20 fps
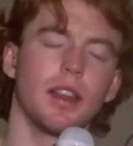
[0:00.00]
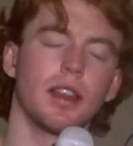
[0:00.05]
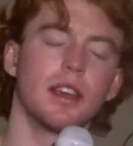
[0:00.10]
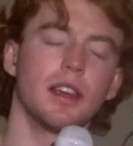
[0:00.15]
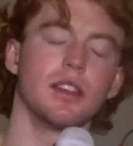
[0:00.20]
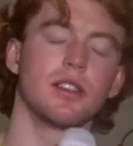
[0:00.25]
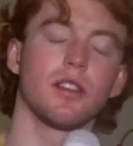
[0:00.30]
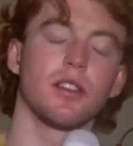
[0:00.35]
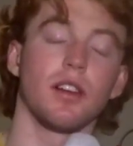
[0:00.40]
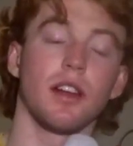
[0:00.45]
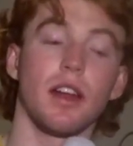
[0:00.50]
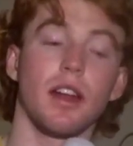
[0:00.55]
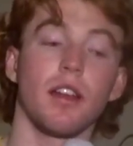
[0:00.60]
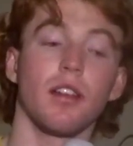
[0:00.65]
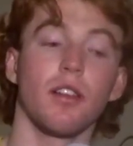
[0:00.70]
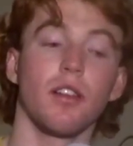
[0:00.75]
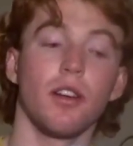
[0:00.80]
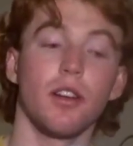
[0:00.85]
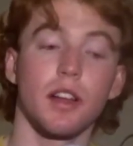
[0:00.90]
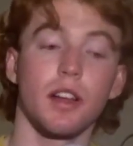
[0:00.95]
think he's gone
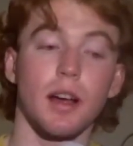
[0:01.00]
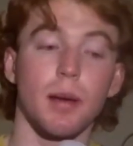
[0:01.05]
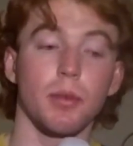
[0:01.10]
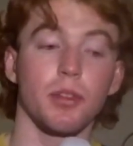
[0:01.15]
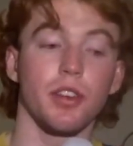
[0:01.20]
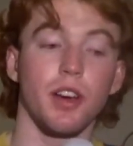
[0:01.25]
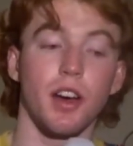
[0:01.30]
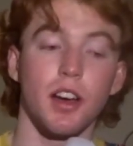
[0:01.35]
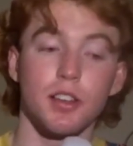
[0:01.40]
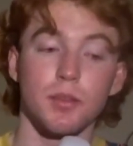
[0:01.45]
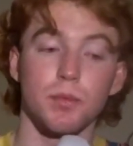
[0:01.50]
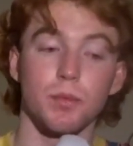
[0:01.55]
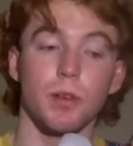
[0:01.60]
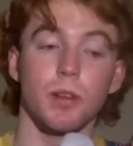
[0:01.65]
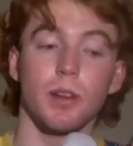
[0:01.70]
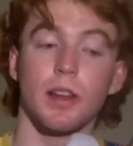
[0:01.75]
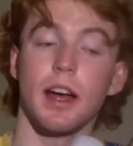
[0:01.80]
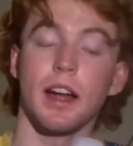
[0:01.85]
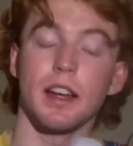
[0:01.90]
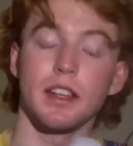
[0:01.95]
out on loan a couple times,
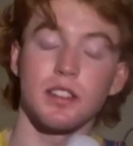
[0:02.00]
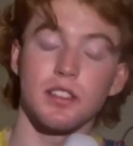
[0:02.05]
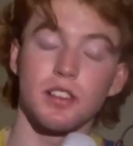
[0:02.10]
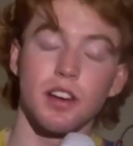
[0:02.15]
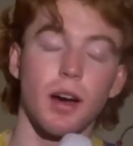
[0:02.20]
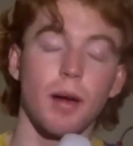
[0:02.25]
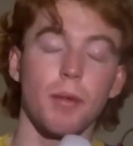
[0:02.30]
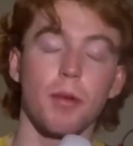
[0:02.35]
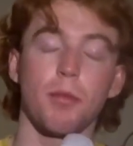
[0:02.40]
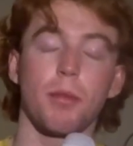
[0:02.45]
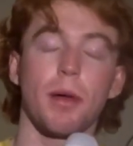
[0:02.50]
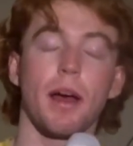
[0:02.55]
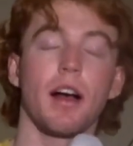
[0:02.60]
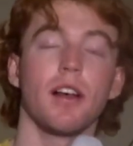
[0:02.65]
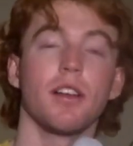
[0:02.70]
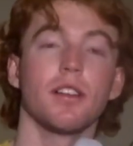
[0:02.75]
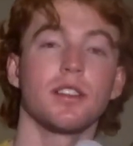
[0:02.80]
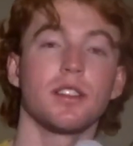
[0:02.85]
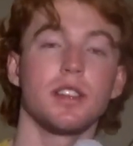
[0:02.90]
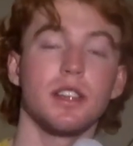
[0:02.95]
but at his time at
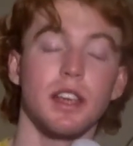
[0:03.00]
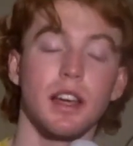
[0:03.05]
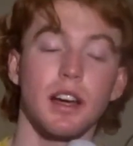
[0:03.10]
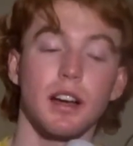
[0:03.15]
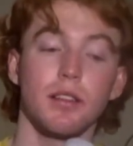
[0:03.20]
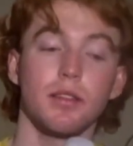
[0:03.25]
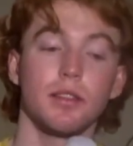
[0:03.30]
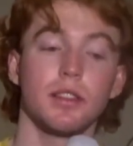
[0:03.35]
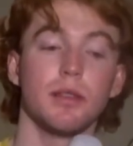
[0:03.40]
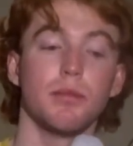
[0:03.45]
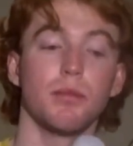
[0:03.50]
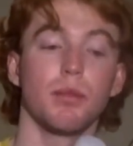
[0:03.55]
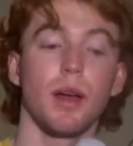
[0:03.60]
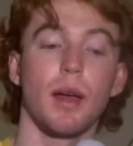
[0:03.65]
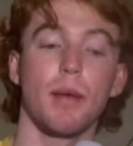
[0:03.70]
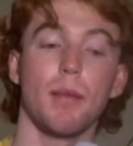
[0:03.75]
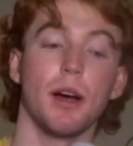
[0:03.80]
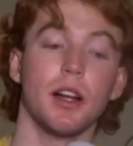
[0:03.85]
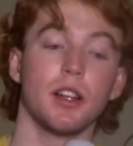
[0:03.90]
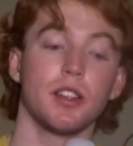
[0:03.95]
Palace, he didn't
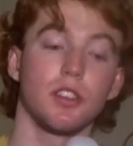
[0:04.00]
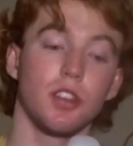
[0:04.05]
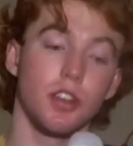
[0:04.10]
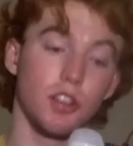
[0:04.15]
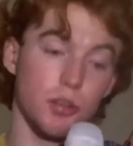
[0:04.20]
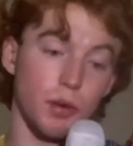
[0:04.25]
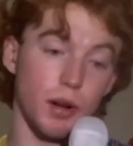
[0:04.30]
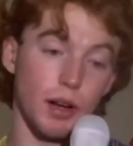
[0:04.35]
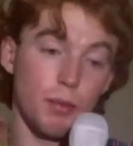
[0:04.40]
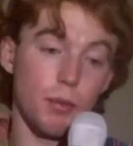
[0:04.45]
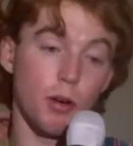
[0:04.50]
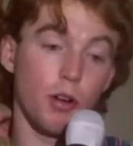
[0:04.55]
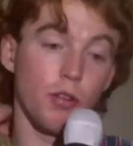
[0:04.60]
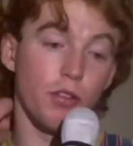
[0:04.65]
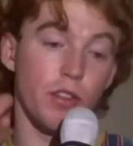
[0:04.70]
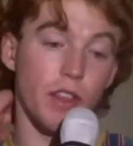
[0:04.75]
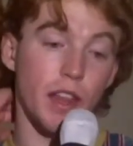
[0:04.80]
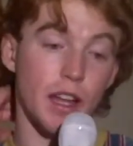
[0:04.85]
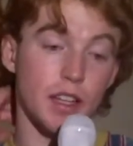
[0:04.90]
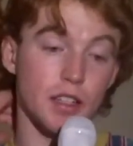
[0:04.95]
play much. So 20
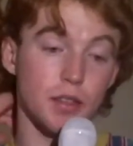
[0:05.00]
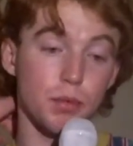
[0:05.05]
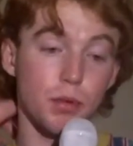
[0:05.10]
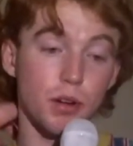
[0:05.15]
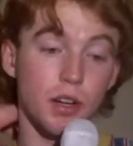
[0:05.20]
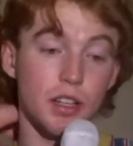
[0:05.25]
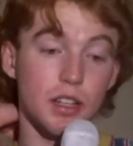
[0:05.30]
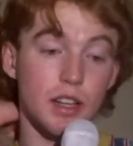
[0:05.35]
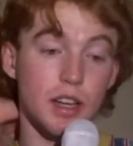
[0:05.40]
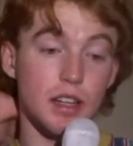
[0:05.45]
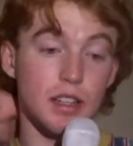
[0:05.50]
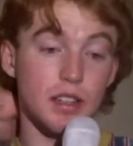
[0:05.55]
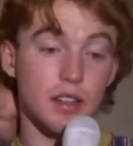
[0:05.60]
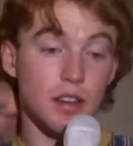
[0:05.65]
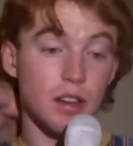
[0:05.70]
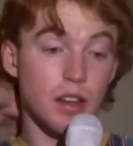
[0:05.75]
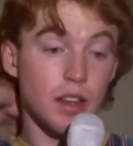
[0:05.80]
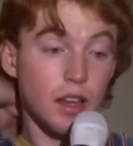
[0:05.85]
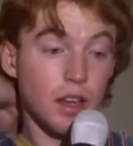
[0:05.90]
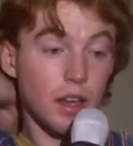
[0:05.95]
mil for that's pretty
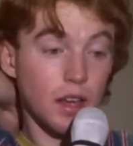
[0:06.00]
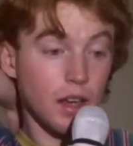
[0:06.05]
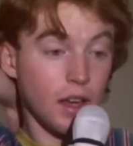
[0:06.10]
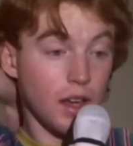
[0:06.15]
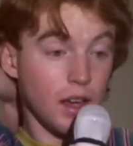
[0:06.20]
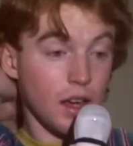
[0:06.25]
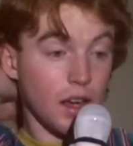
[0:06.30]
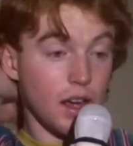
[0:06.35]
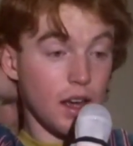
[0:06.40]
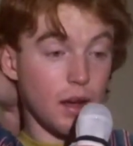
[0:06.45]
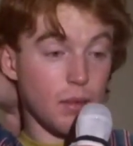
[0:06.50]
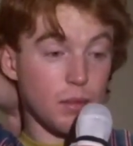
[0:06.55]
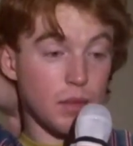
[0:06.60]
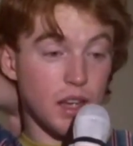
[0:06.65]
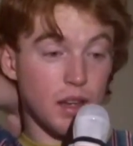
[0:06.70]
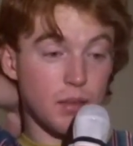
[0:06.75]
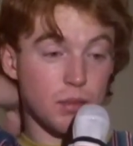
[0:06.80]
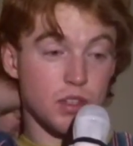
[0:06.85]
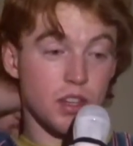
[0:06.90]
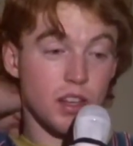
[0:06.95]
decent.
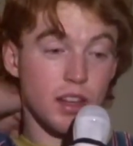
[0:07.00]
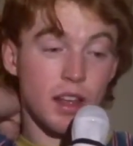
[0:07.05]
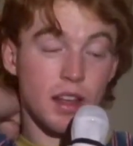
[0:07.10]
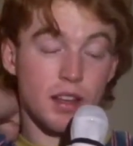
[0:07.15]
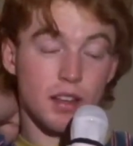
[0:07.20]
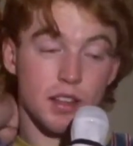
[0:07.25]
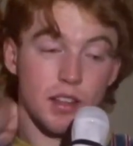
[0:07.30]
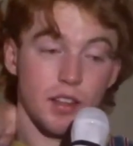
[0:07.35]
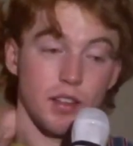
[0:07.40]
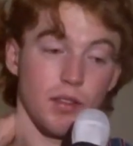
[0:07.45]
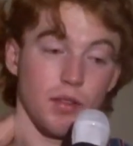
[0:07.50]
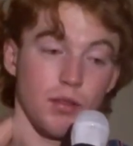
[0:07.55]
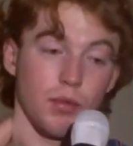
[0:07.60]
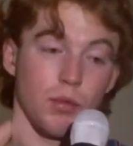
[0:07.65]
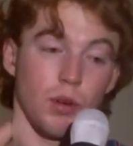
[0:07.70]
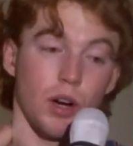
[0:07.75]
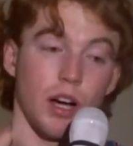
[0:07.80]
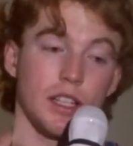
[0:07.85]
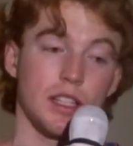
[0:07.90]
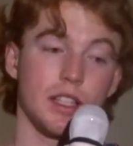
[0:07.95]
Yep, so that's
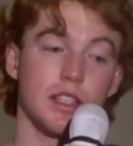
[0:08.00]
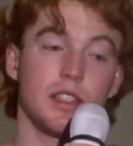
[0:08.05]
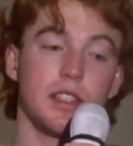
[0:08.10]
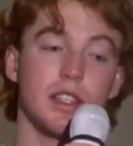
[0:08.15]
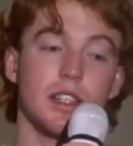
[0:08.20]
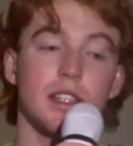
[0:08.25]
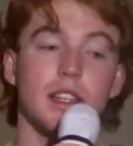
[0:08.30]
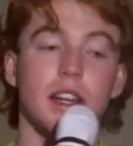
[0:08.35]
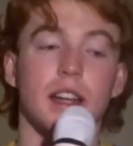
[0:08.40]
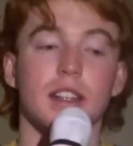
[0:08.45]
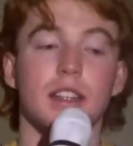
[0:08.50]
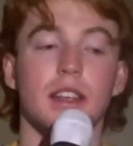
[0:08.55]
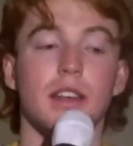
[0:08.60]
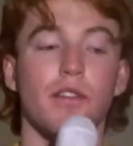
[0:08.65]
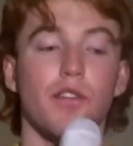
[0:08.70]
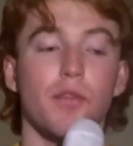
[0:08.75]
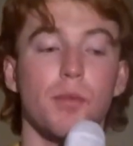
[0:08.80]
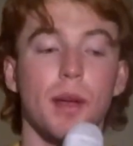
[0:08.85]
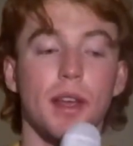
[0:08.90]
why it's a 6 out of 10